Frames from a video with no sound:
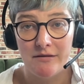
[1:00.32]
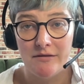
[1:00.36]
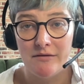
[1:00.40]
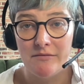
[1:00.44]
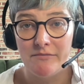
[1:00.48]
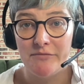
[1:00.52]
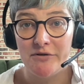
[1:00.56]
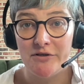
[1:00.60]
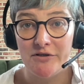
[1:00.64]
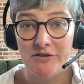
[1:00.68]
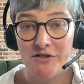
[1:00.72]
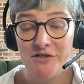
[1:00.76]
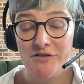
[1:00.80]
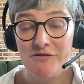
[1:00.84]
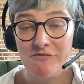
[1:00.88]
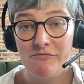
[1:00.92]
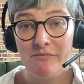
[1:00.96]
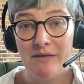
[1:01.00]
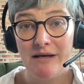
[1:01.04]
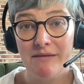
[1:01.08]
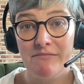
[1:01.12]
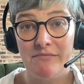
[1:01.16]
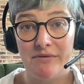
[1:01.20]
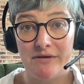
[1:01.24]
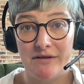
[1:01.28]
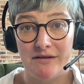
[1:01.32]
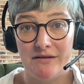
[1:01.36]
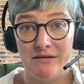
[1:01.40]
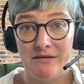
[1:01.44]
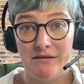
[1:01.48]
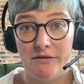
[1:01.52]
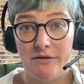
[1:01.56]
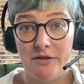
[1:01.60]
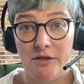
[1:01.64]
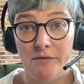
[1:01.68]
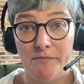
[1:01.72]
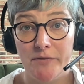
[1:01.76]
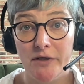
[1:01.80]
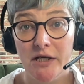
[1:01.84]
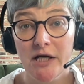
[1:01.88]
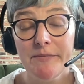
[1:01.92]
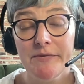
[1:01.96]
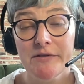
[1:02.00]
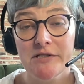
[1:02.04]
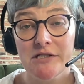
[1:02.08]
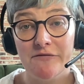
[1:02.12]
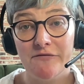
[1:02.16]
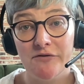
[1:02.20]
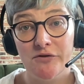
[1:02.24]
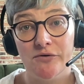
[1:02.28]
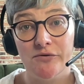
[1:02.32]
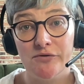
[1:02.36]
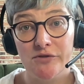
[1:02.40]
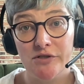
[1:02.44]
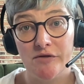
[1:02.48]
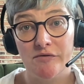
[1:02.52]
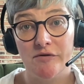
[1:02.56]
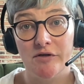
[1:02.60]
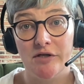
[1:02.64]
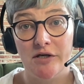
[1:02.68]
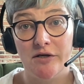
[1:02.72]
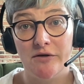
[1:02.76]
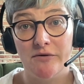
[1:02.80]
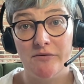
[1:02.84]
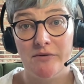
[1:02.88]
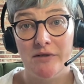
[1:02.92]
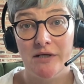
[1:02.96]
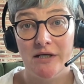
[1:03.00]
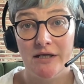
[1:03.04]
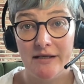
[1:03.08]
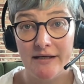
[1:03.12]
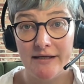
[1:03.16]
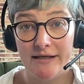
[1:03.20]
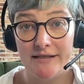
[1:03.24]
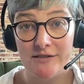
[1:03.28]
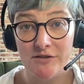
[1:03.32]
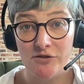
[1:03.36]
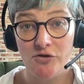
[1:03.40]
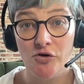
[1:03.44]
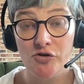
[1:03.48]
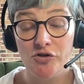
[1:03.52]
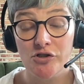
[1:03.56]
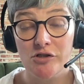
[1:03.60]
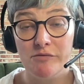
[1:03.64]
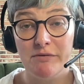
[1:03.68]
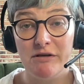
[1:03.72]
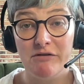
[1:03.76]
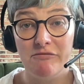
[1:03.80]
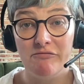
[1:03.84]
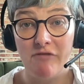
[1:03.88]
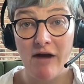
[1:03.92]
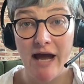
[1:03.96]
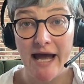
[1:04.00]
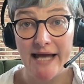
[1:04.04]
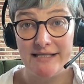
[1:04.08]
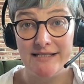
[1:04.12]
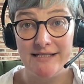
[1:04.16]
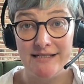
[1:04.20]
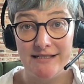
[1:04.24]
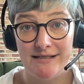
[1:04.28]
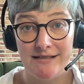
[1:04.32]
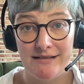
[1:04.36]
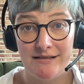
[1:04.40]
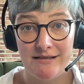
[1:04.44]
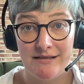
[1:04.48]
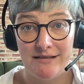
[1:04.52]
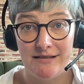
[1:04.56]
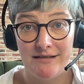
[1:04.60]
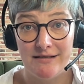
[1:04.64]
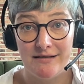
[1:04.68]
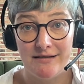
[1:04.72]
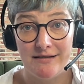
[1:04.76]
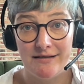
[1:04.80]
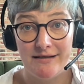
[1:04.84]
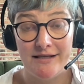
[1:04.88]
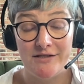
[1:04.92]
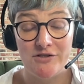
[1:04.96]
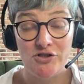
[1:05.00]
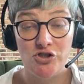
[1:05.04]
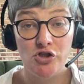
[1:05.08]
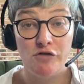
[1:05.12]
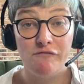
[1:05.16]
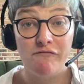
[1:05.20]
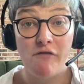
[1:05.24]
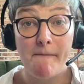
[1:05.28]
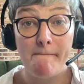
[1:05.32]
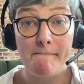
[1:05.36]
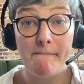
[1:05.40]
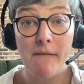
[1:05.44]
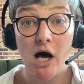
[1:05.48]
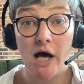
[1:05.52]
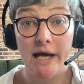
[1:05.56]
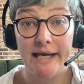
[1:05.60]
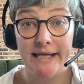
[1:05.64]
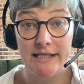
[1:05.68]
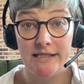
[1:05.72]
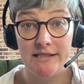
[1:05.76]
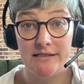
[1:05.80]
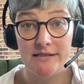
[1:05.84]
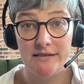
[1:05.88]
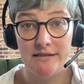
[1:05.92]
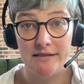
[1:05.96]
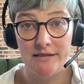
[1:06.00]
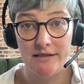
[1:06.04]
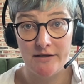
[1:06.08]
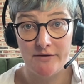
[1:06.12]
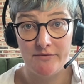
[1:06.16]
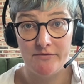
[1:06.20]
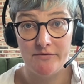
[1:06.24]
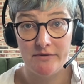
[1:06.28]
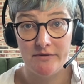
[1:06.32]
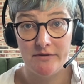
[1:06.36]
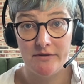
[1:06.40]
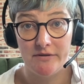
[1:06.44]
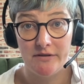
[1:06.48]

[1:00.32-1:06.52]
But you just remember the purpose of an autocue is not to be read, it's to remind you.